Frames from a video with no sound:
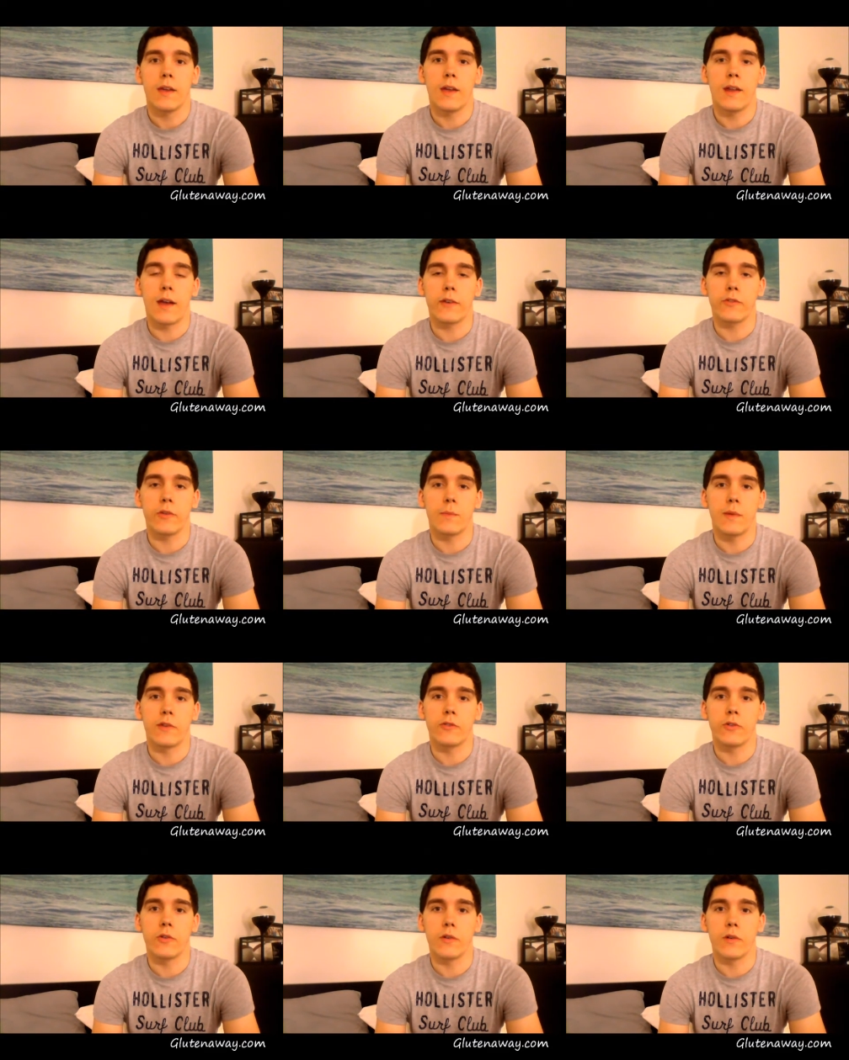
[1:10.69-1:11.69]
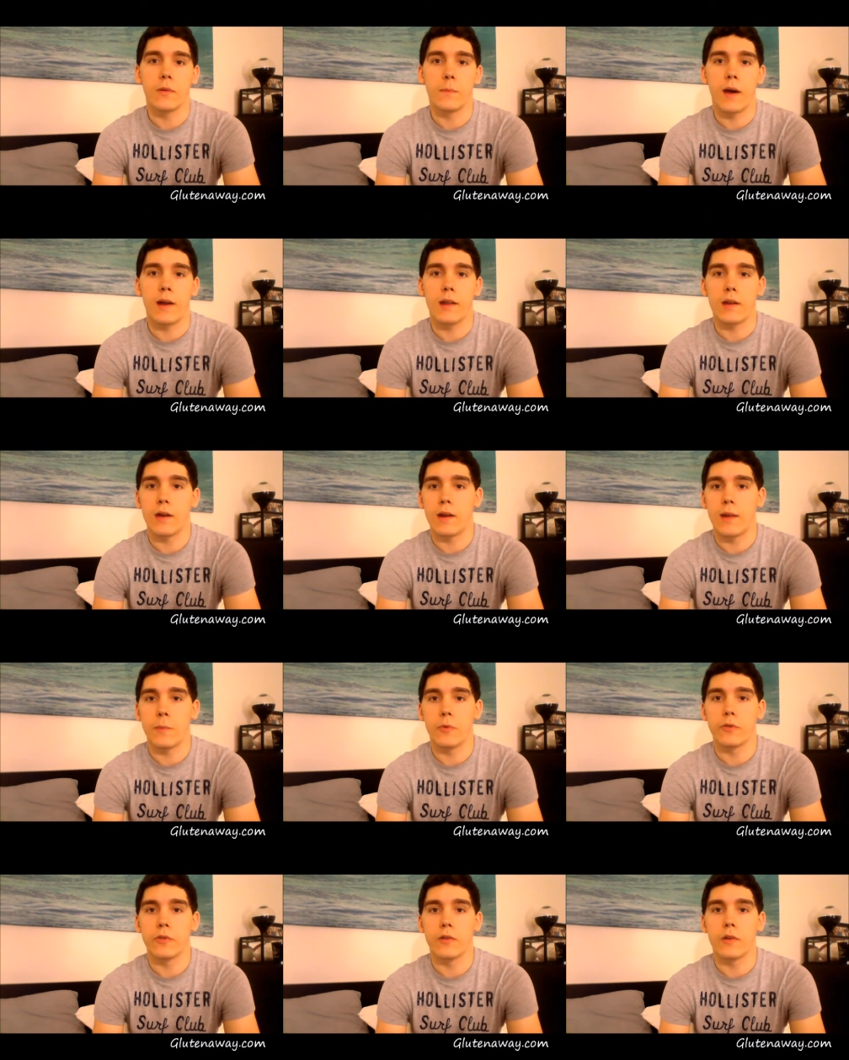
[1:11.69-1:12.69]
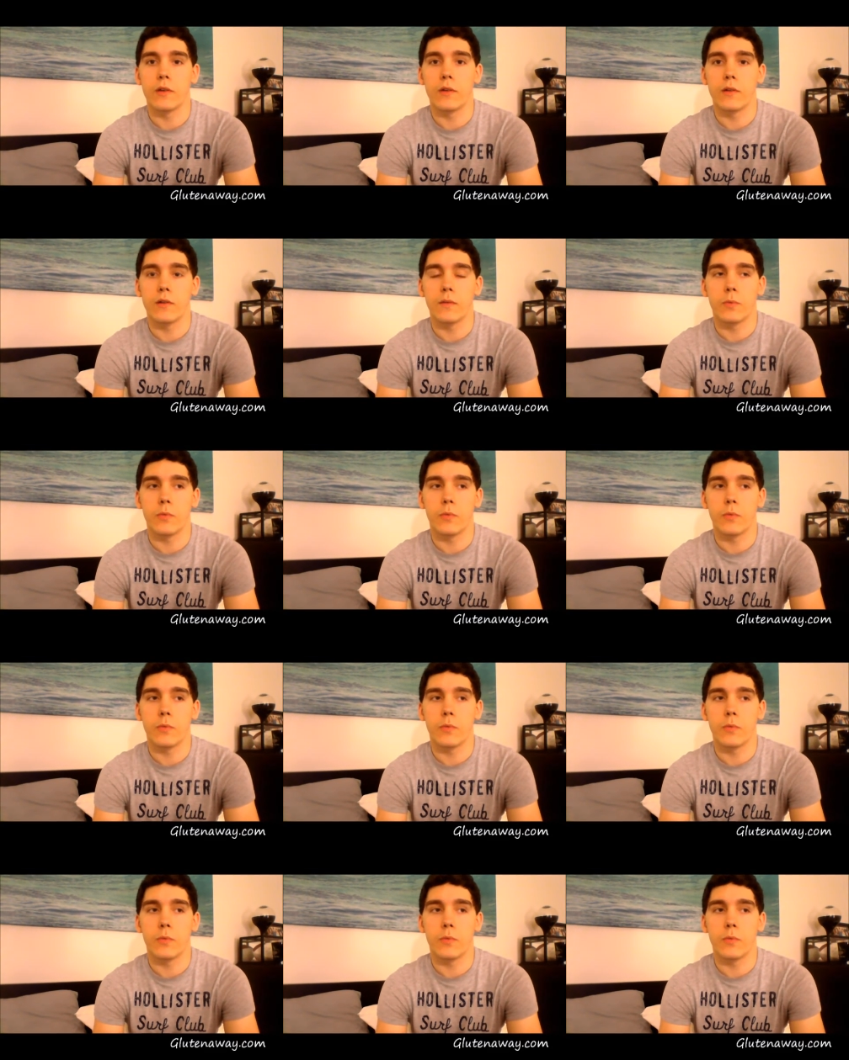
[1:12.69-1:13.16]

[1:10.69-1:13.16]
and actually makes your body unable to